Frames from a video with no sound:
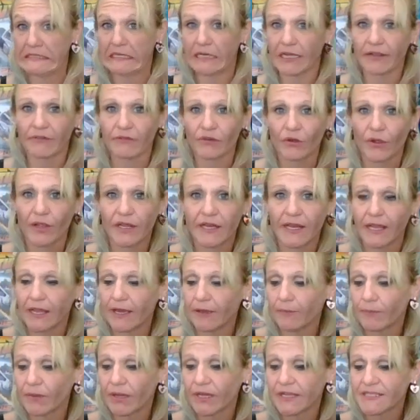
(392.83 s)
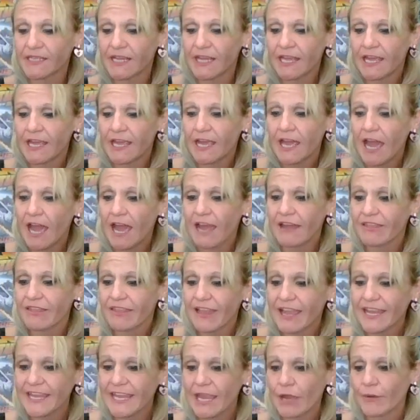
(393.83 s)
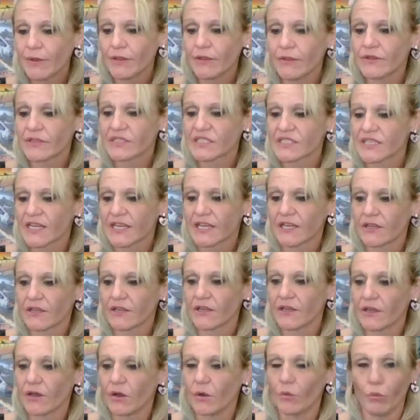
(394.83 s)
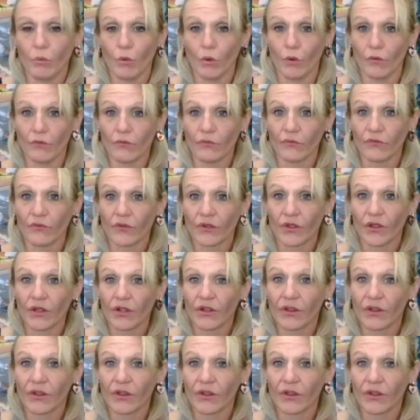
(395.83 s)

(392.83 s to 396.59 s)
I have no idea, but I like how it looks like a wolf.